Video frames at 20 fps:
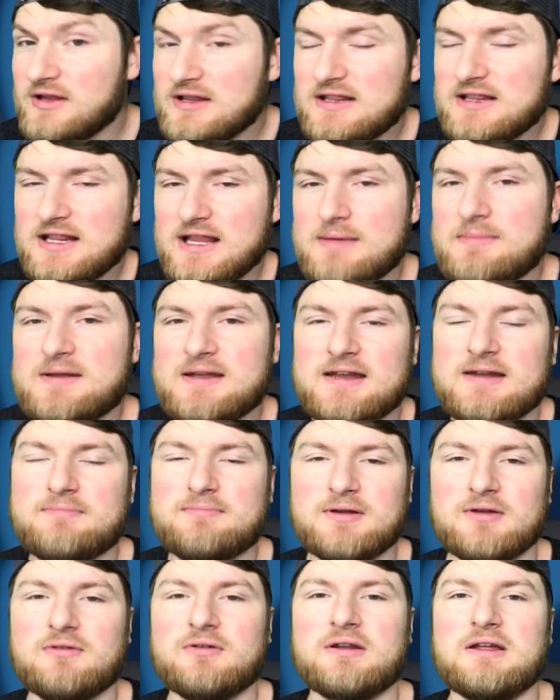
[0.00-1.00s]
limited
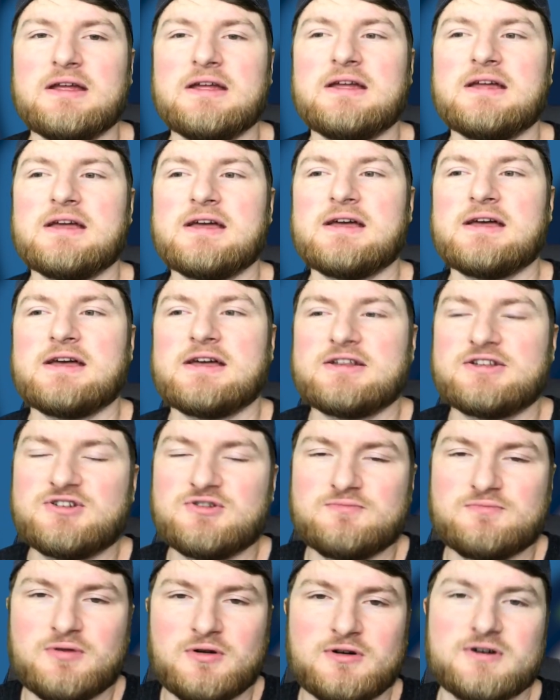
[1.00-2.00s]
ability
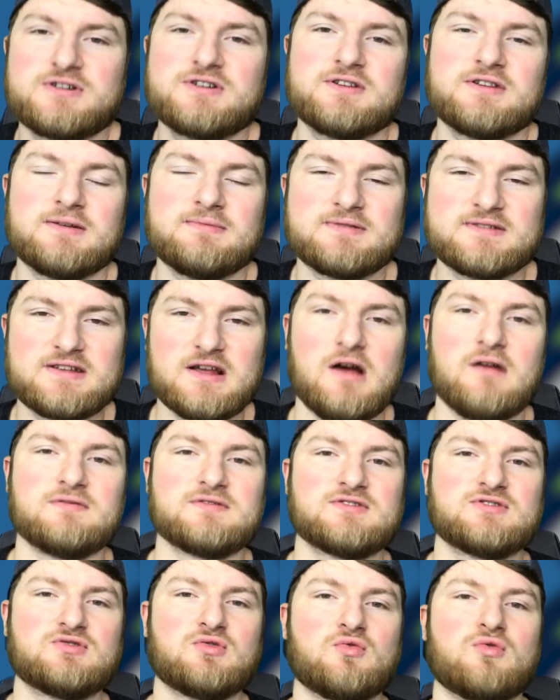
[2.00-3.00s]
to push
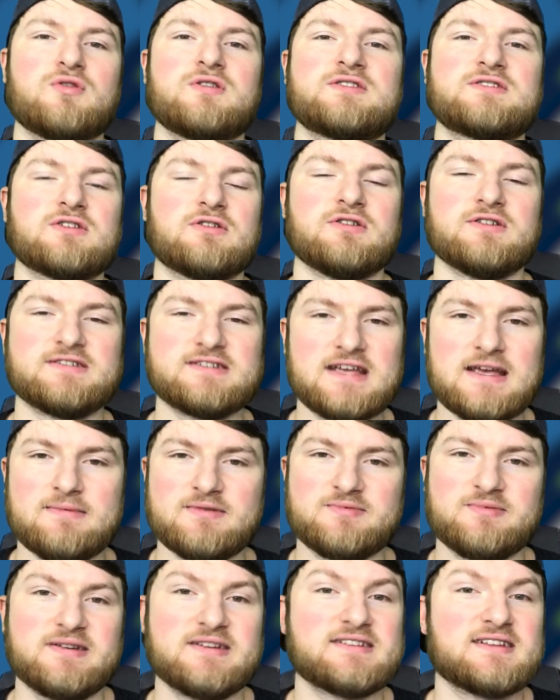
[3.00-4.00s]
themselves towards certain
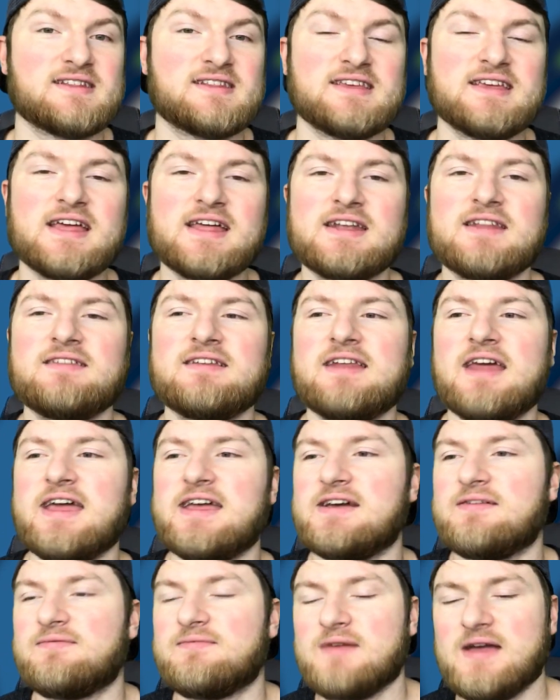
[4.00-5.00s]
teams. Because at the end of the
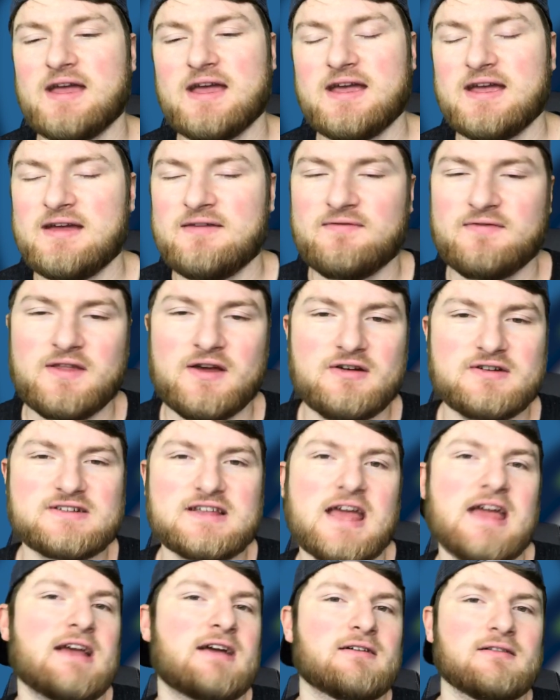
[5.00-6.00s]
day, if there's
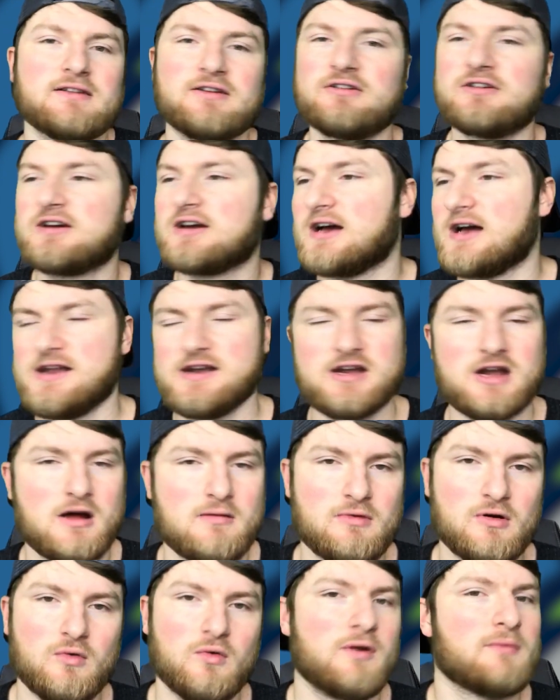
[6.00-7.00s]
a clear-cut
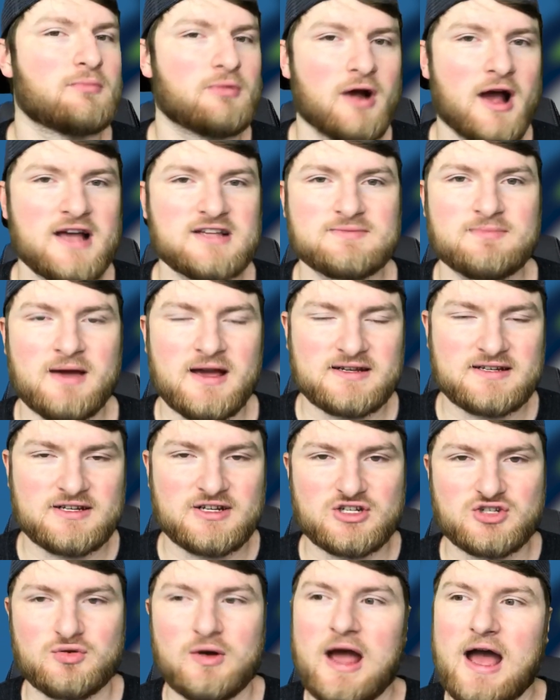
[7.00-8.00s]
number one prospect in
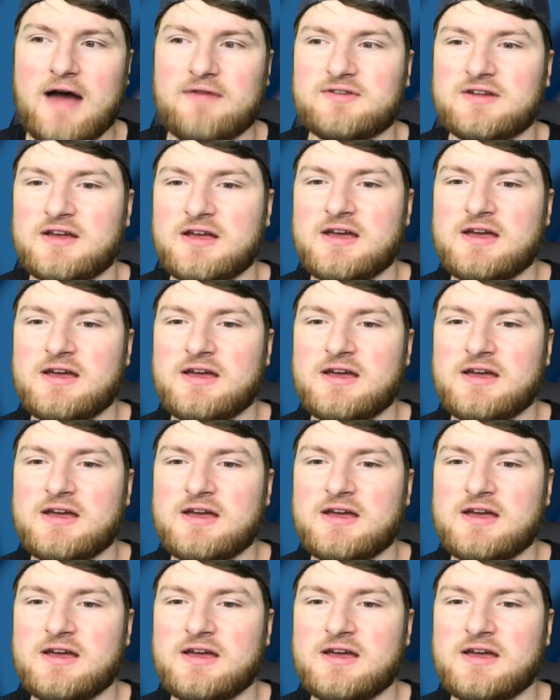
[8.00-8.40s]
a draft